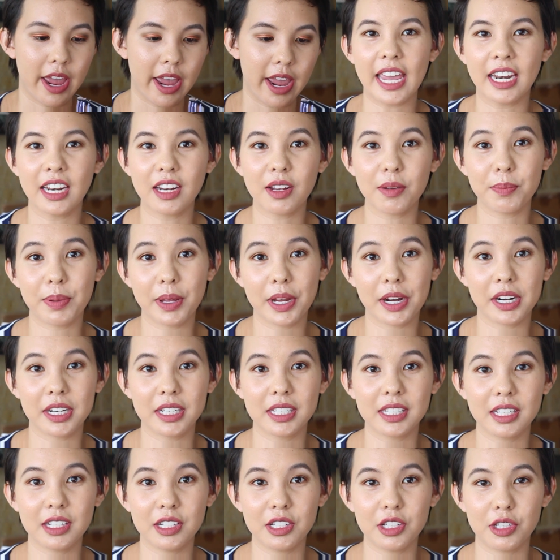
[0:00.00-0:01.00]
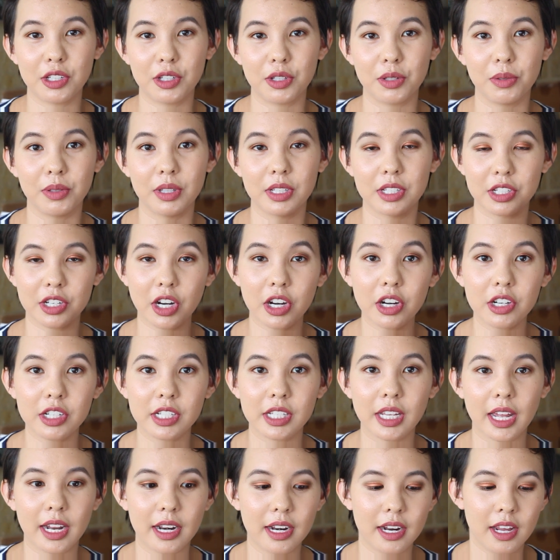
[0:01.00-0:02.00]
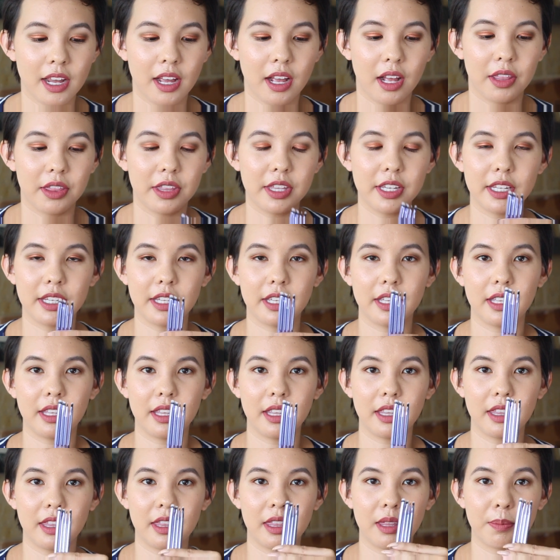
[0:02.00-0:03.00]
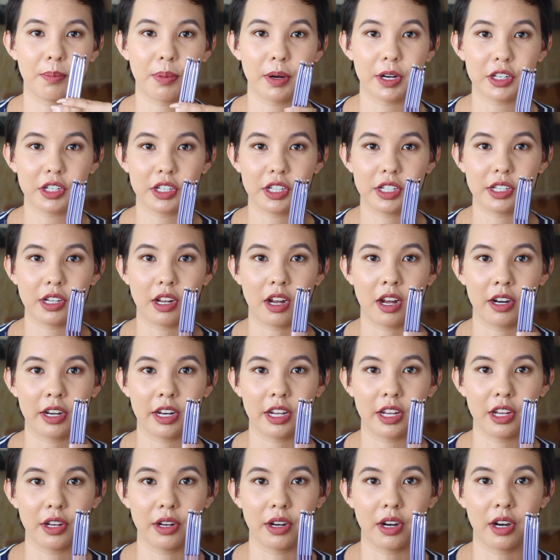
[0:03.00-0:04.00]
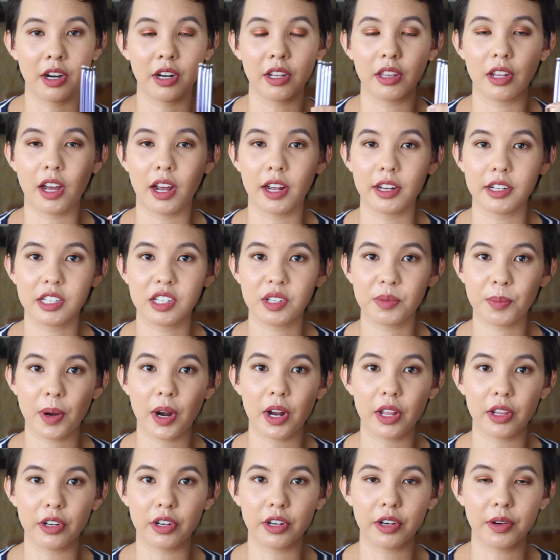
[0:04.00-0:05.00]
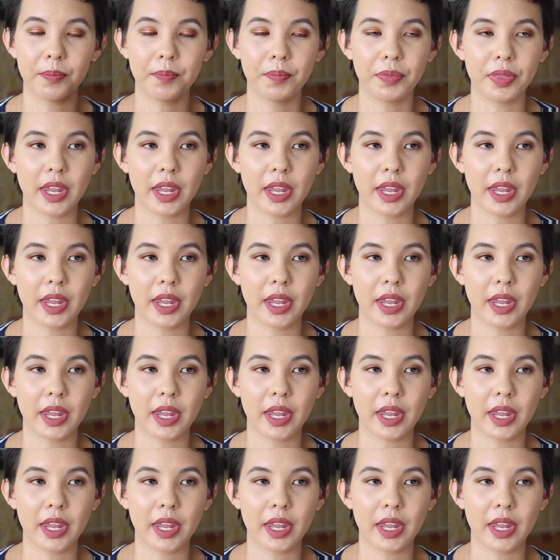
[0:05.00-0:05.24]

In comparison to the starter set, the brushes on here are a lot smaller,